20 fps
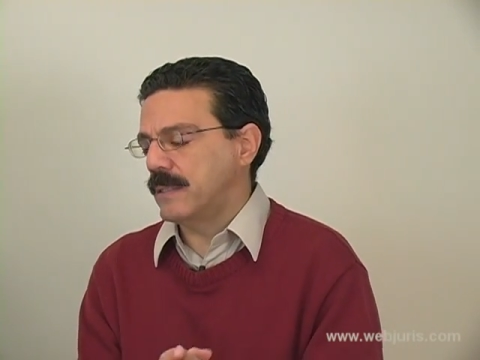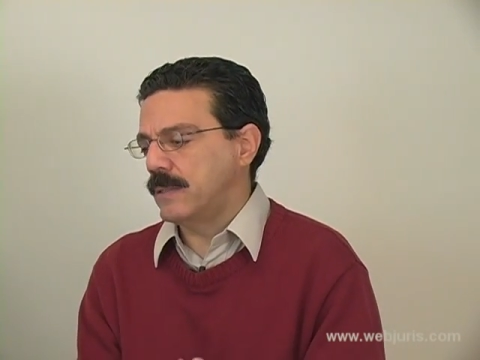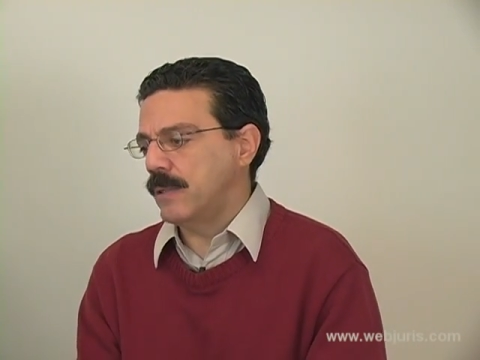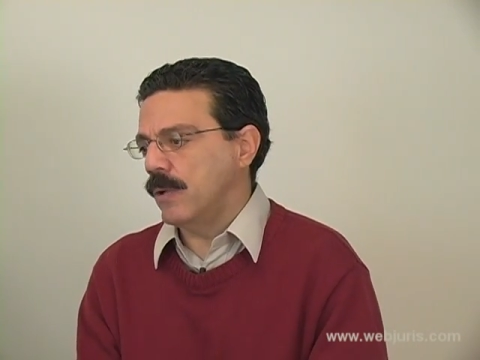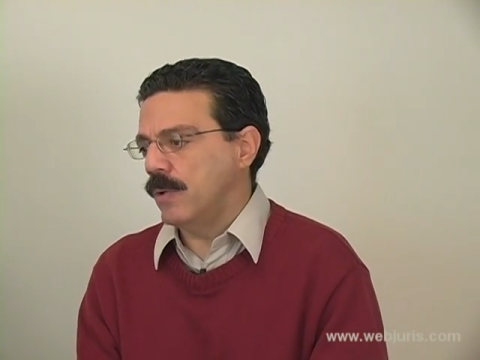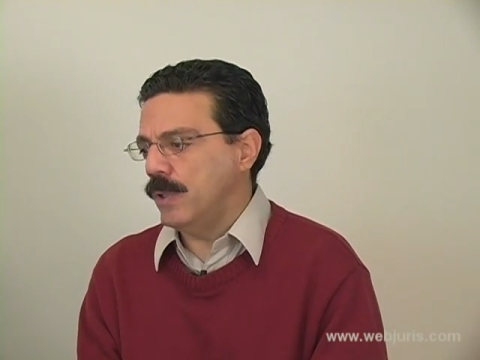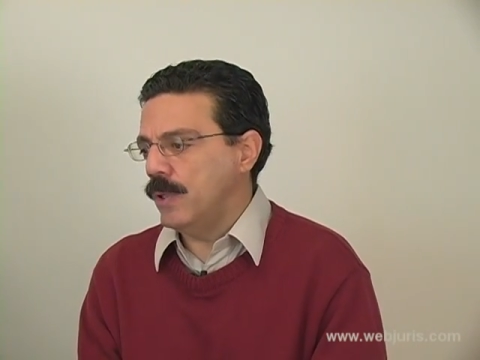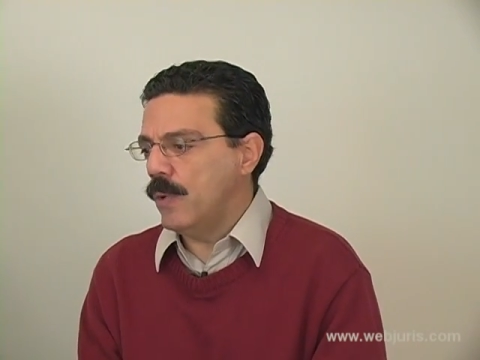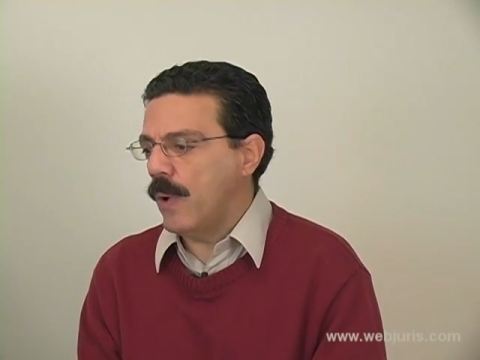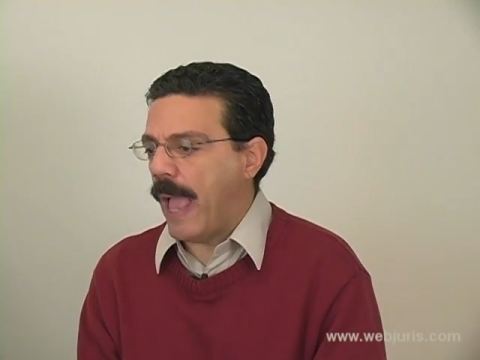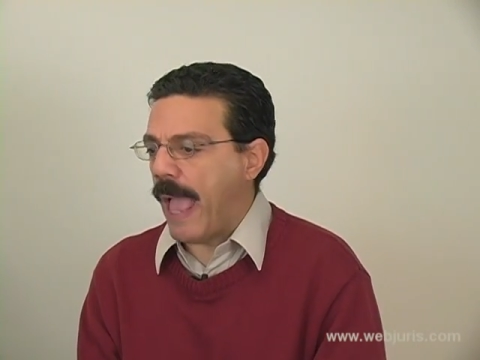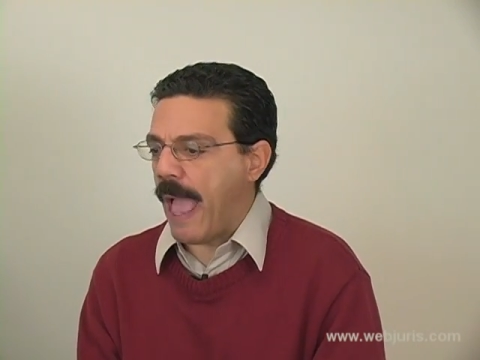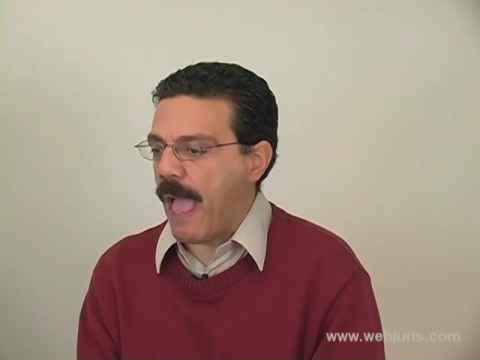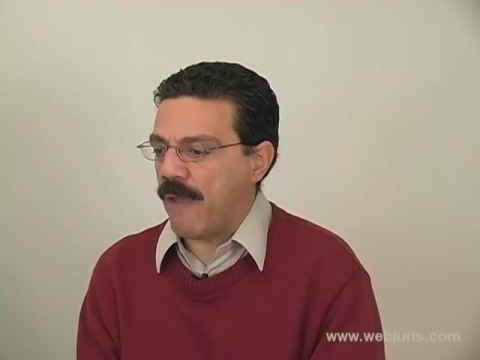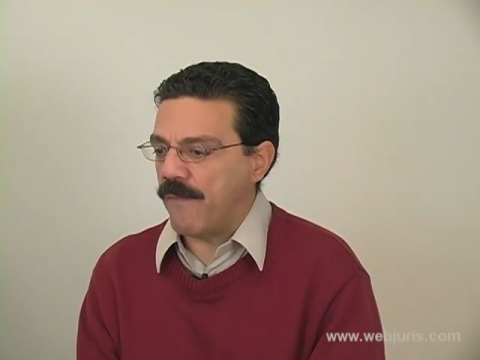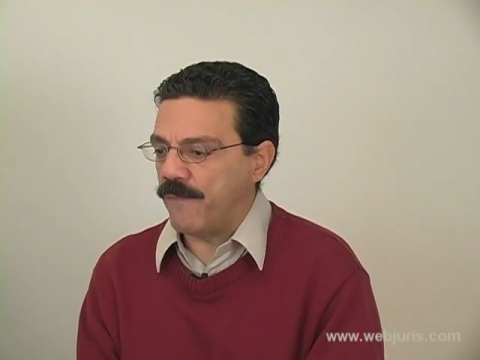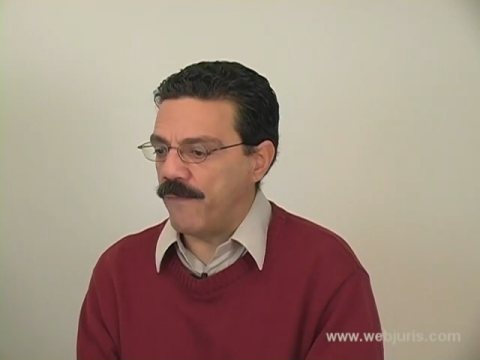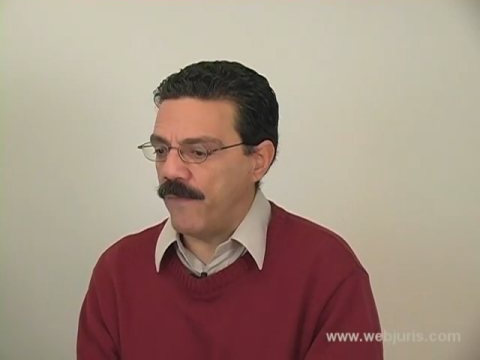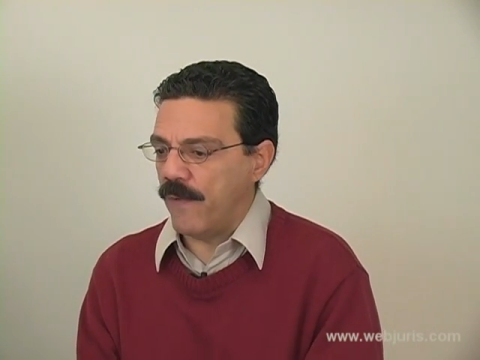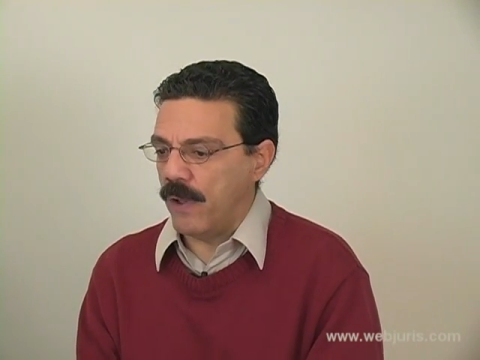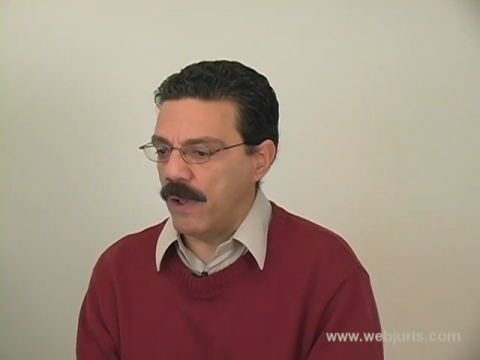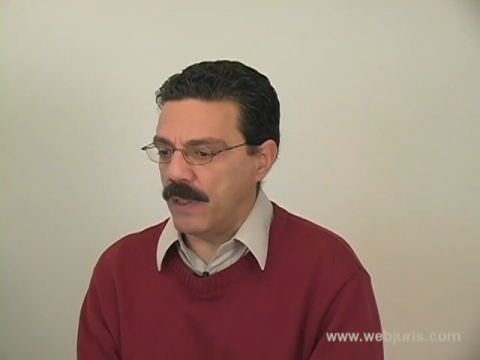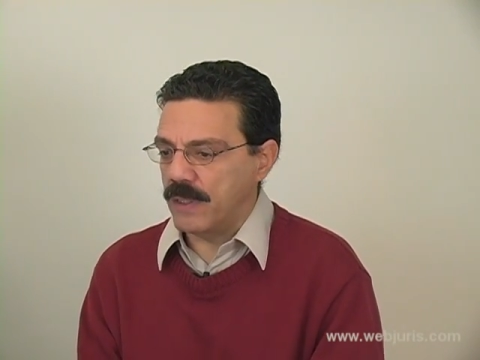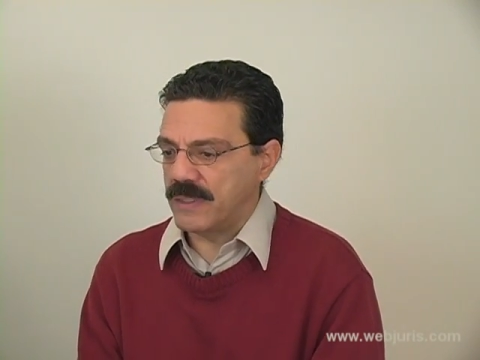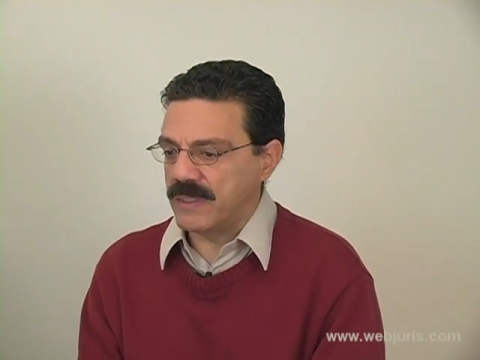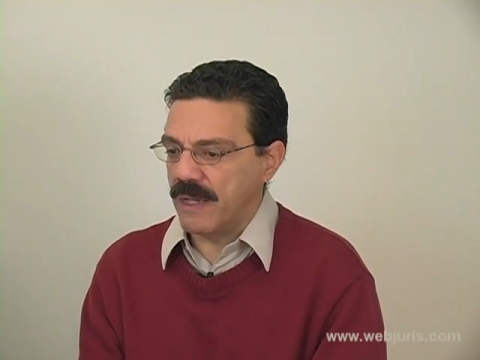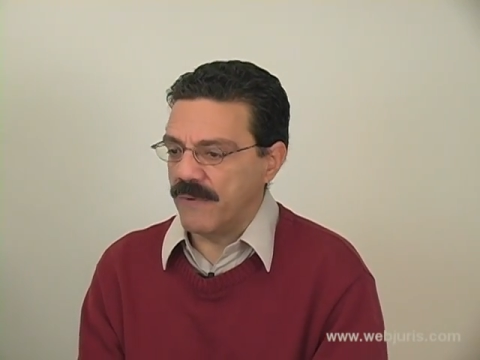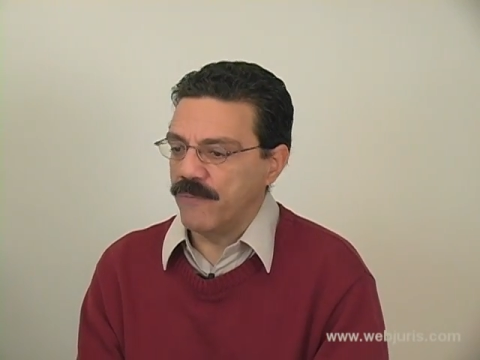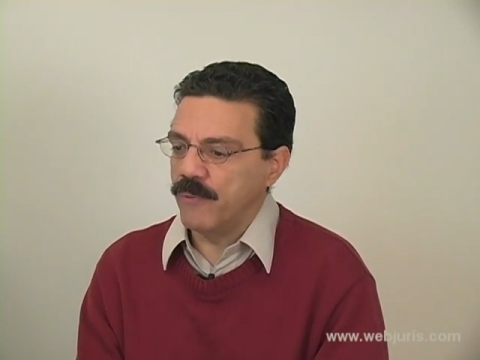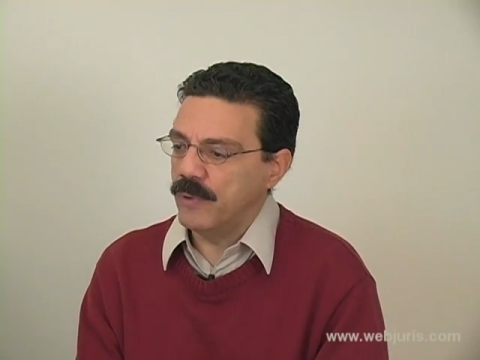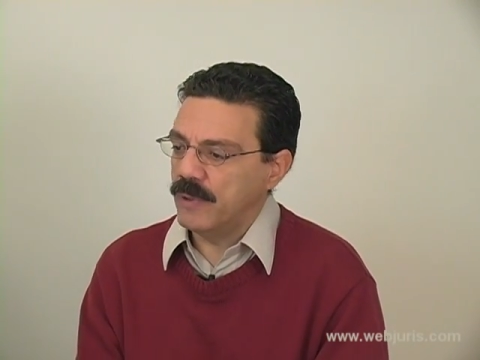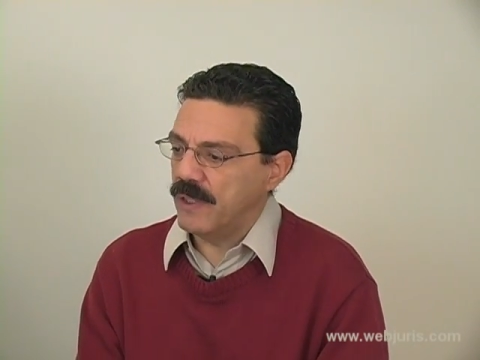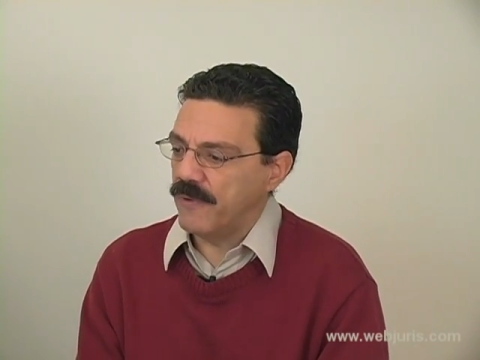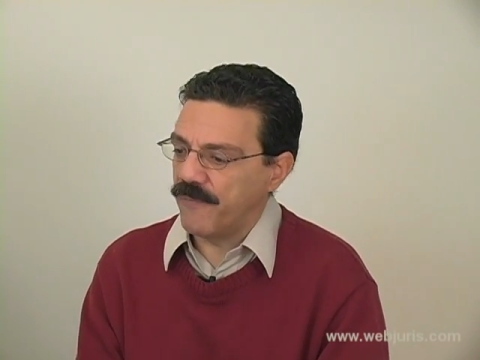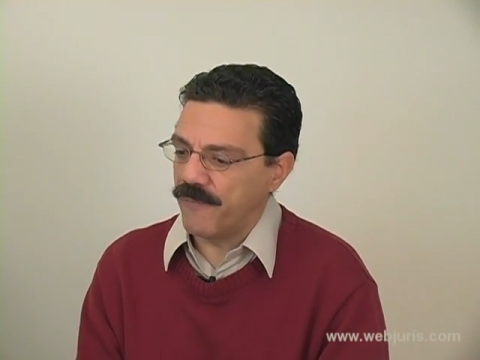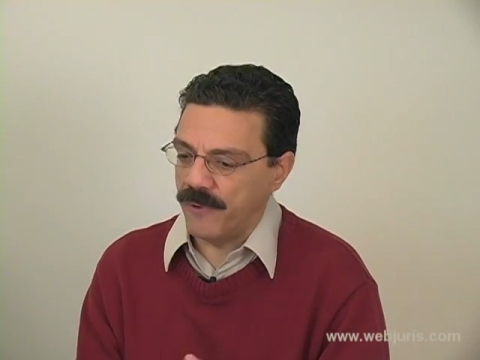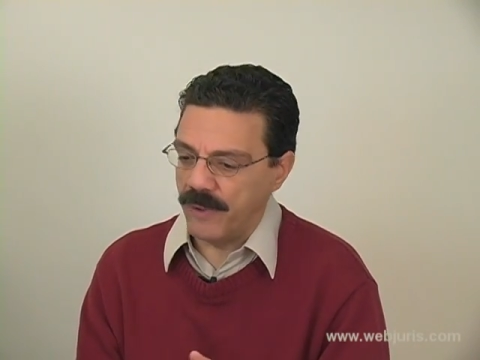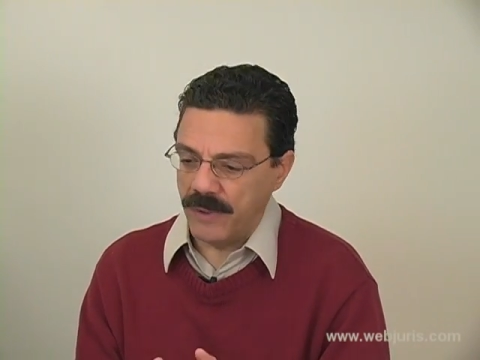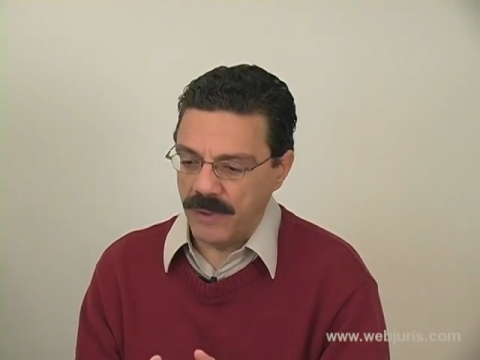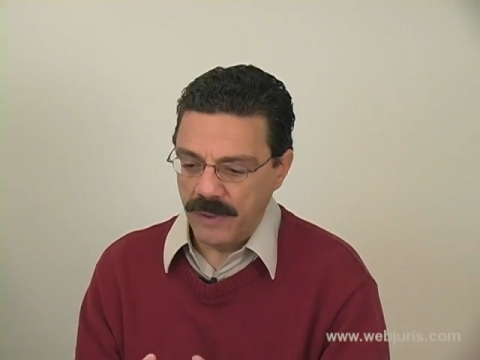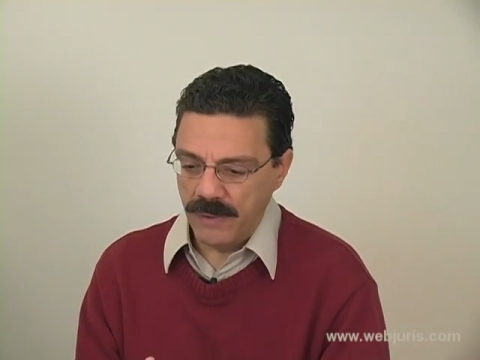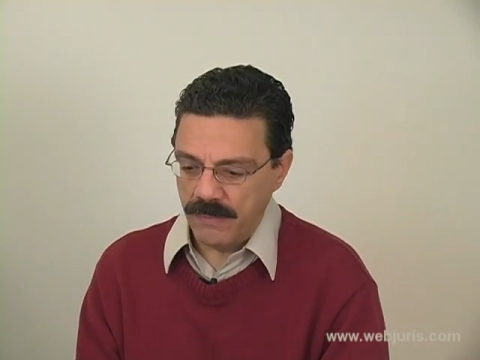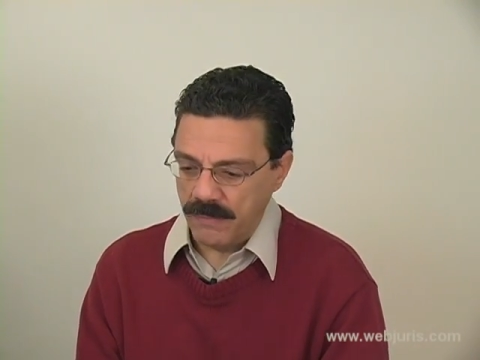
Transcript: So you have several different